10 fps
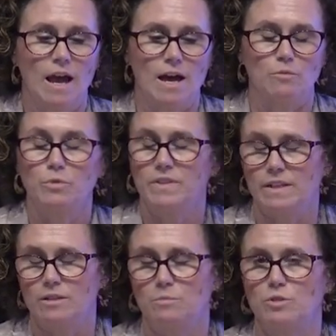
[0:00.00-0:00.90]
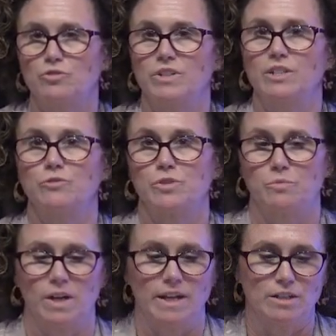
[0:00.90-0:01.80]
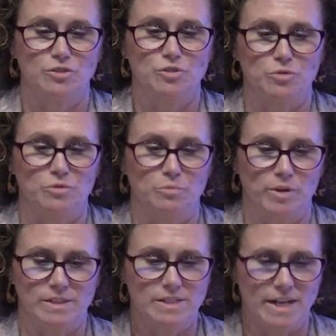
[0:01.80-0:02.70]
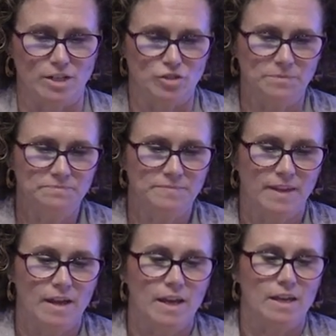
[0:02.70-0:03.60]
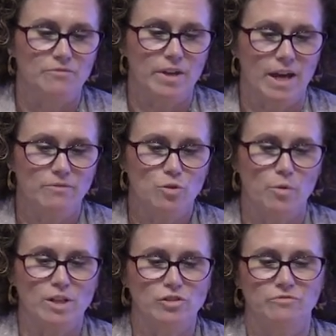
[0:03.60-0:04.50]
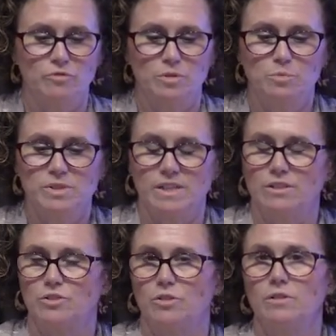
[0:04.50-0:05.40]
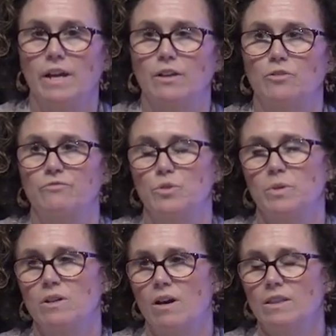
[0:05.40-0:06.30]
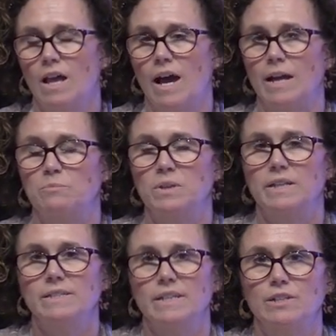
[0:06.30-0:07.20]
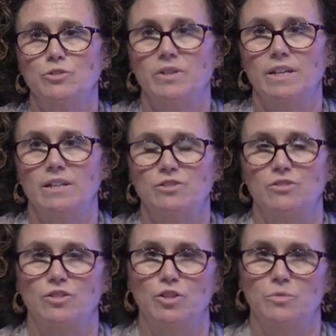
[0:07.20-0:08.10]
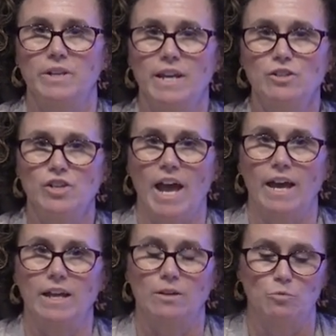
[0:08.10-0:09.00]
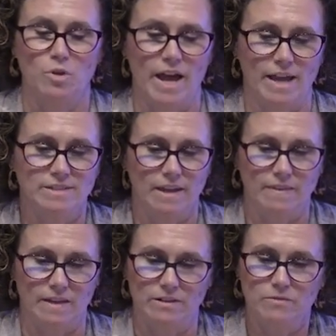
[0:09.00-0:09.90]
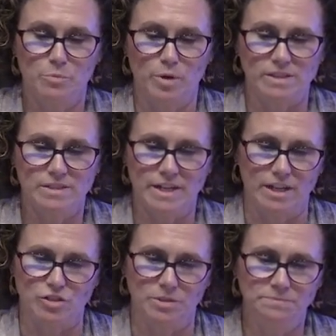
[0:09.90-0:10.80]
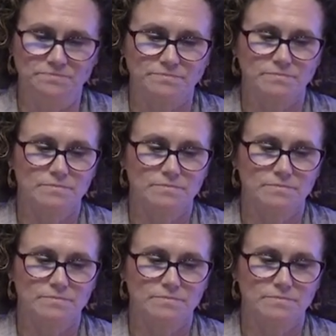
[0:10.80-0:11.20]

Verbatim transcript: uh, with any commercial interest related to the presentation. If you have a question for the presenter and you're viewing online, please enter it into the Q&A chat and we'll ask at the end of the presentation.